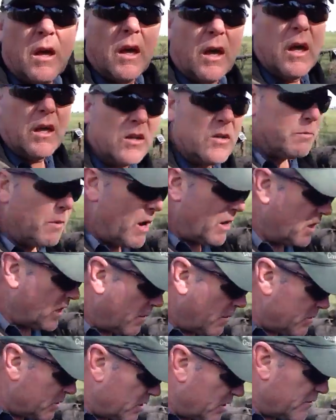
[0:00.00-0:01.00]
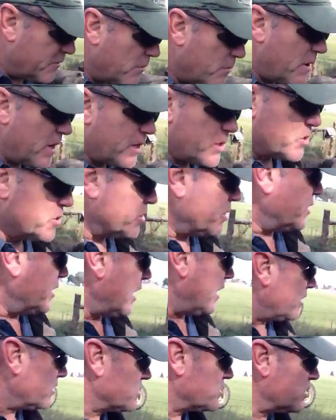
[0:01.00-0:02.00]
Hey, it's Mark coming to you from Baker Street
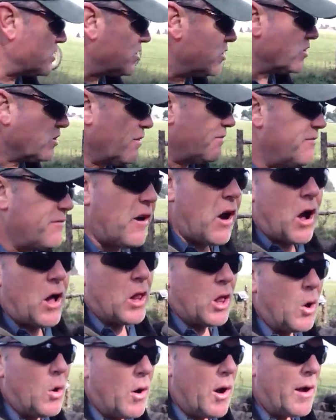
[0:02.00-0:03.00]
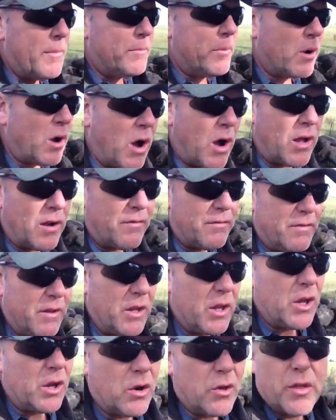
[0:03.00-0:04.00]
Acres. This is a follow-up on a
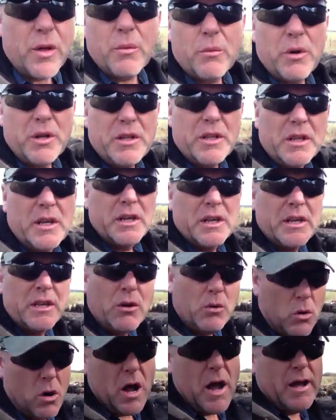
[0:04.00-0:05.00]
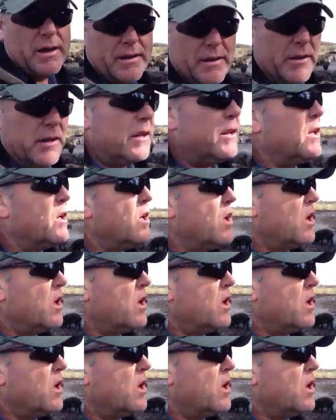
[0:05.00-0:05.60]
video that we did, or I did,